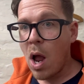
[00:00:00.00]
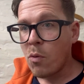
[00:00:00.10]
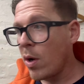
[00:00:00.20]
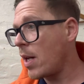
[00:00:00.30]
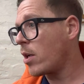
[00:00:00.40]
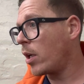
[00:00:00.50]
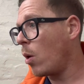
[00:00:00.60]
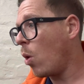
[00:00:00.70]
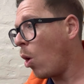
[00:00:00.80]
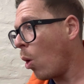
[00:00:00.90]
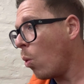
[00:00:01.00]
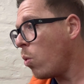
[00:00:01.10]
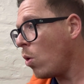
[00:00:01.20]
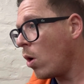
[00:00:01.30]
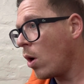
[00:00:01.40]
a really good little
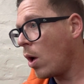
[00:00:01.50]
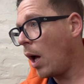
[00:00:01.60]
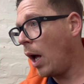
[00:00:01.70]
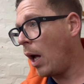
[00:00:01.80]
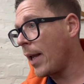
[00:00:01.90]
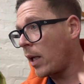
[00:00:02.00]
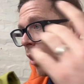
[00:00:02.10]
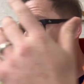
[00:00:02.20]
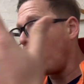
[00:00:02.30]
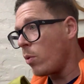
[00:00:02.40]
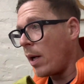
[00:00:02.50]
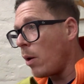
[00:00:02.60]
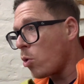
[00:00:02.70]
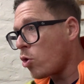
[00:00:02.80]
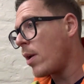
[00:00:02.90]
haul, including all the
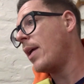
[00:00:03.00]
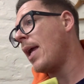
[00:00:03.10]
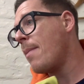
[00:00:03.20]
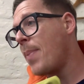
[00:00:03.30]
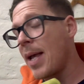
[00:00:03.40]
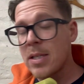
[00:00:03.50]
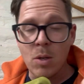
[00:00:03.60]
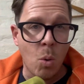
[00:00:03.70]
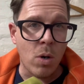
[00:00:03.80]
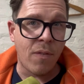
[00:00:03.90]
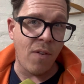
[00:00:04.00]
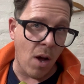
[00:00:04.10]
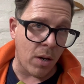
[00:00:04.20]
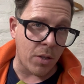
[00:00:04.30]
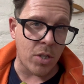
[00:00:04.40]
little trinkety bits, all the
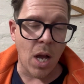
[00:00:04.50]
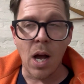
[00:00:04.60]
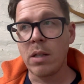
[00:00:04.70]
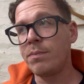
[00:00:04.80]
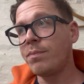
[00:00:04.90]
furniture